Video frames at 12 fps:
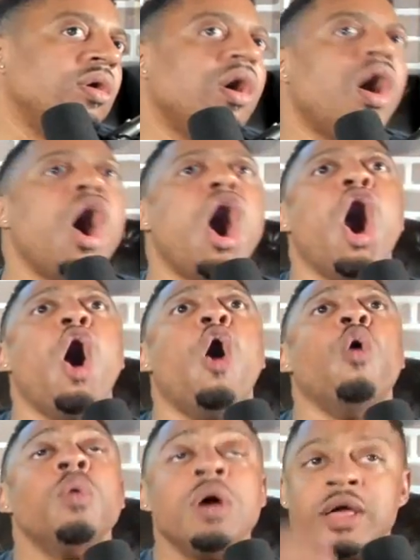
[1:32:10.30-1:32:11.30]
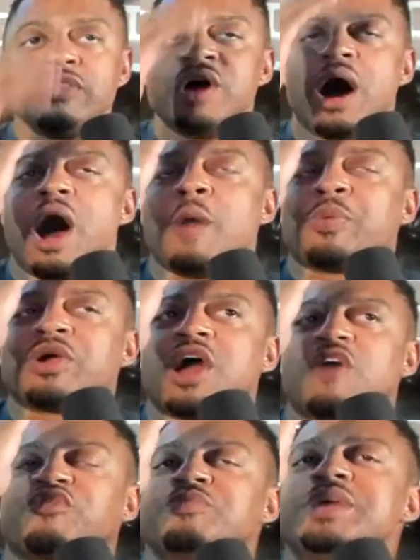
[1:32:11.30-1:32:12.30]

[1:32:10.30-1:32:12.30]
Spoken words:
Oh, the uppercut from